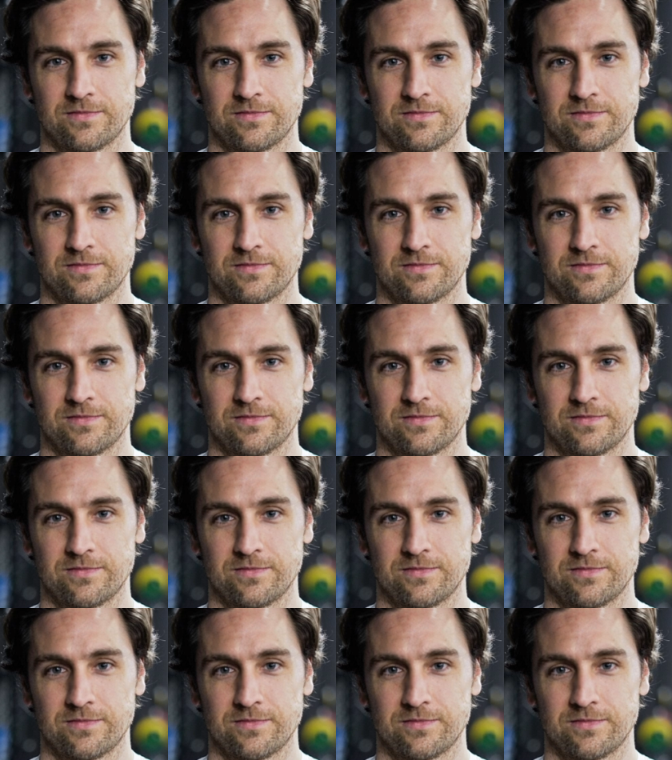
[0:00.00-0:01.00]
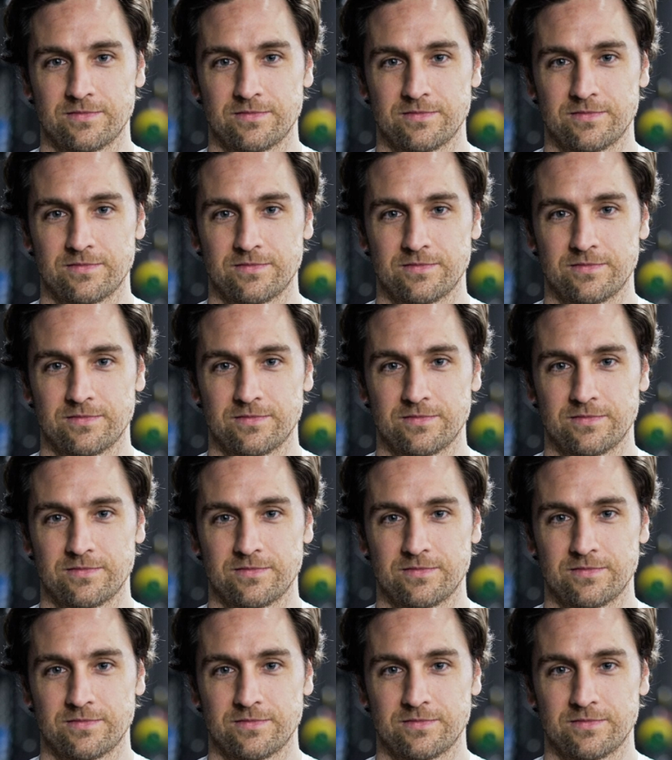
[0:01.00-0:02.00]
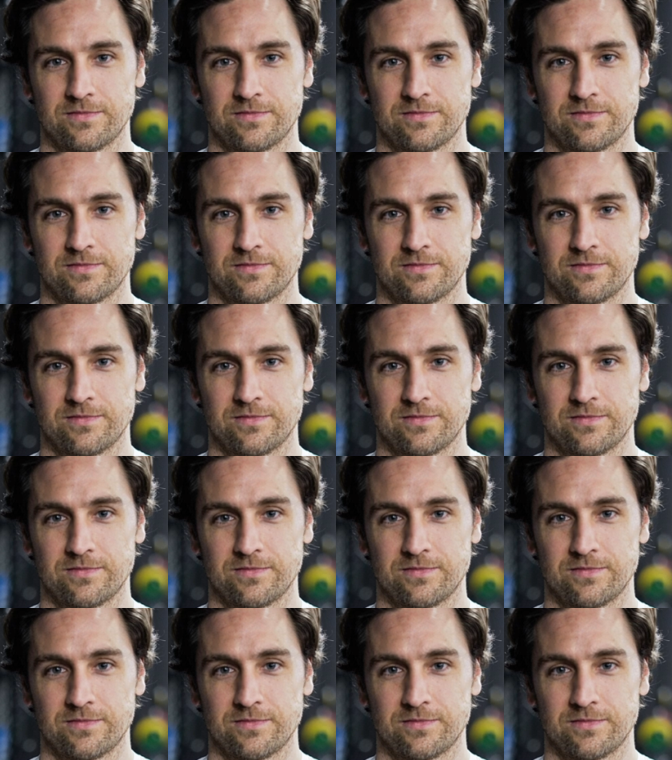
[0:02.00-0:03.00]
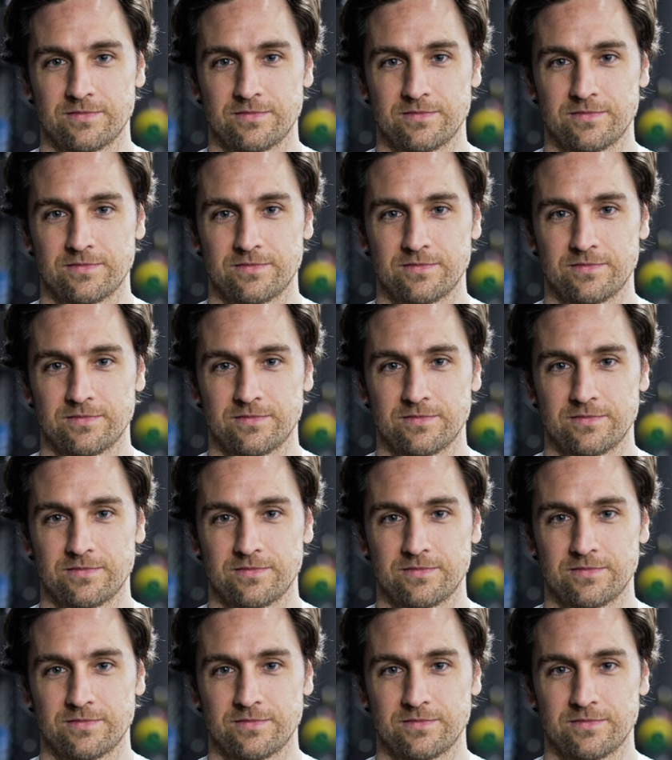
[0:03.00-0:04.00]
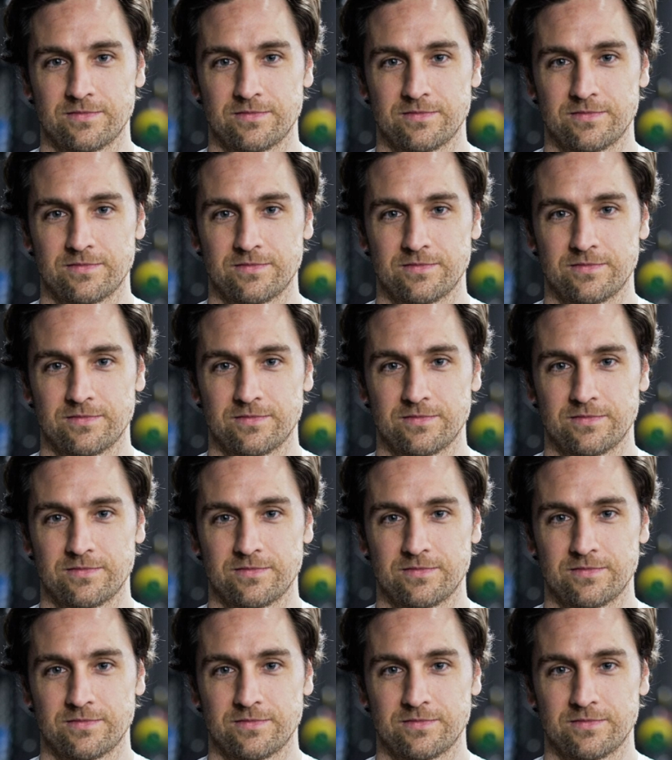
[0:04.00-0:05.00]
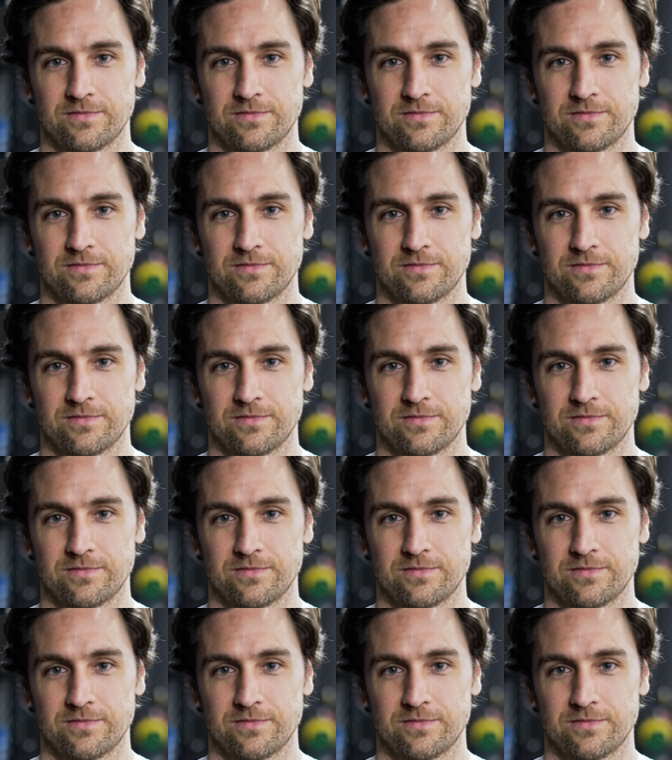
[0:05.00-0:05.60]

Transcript: [no speech]